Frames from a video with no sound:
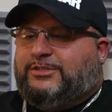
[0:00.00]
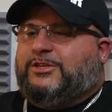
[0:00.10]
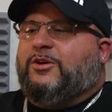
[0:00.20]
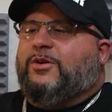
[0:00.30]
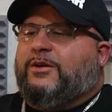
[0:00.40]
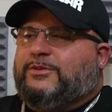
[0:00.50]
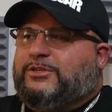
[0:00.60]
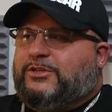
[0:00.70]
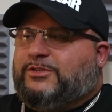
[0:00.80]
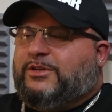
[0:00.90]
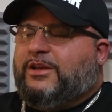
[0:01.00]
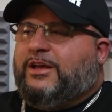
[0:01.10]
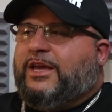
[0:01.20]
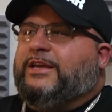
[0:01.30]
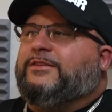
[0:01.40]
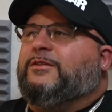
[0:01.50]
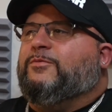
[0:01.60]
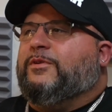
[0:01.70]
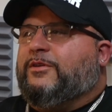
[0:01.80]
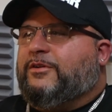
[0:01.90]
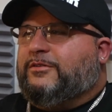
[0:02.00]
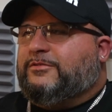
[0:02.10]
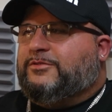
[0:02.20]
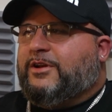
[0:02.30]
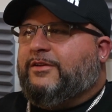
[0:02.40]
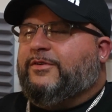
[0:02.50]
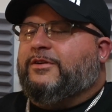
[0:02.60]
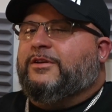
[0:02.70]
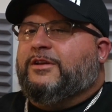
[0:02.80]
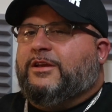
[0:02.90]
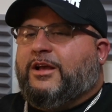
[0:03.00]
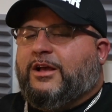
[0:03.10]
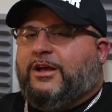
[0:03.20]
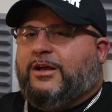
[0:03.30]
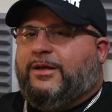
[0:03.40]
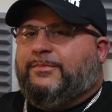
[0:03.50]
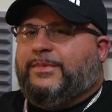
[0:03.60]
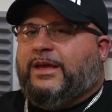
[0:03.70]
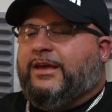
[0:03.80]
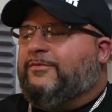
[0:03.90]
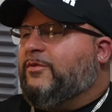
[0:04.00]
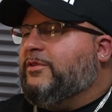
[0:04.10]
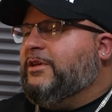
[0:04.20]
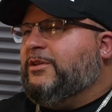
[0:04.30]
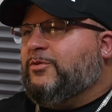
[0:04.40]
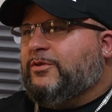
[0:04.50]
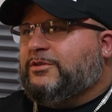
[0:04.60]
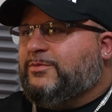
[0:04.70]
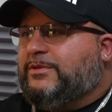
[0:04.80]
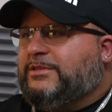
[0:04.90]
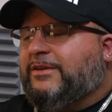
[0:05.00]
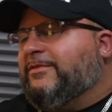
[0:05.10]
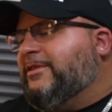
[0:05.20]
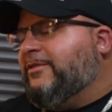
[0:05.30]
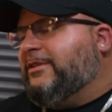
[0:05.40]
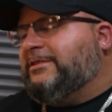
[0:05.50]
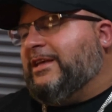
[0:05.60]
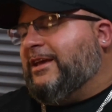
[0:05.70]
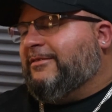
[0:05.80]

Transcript: So I was a 18-wheeler driver. I have all the endorsements, even till this day.